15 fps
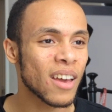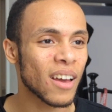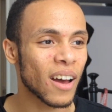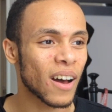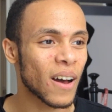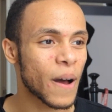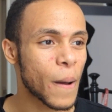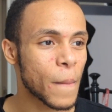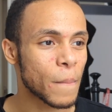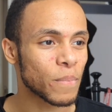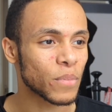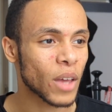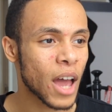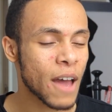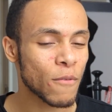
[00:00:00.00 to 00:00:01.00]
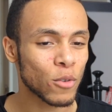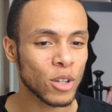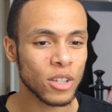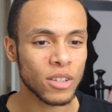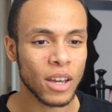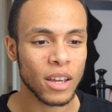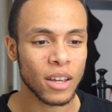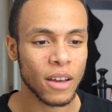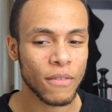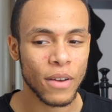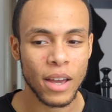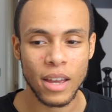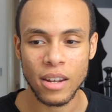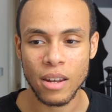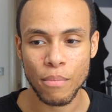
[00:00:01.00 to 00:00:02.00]
I have all these like
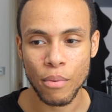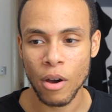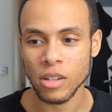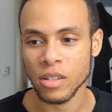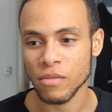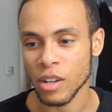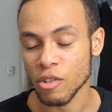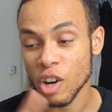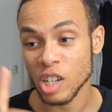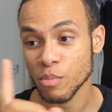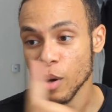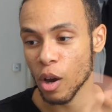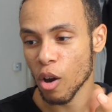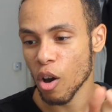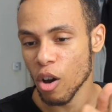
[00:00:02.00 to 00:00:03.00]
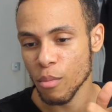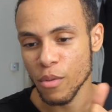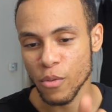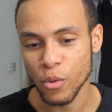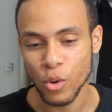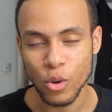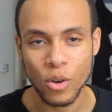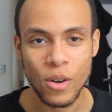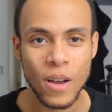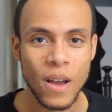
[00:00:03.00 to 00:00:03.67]
in the past I've like crashed my car before,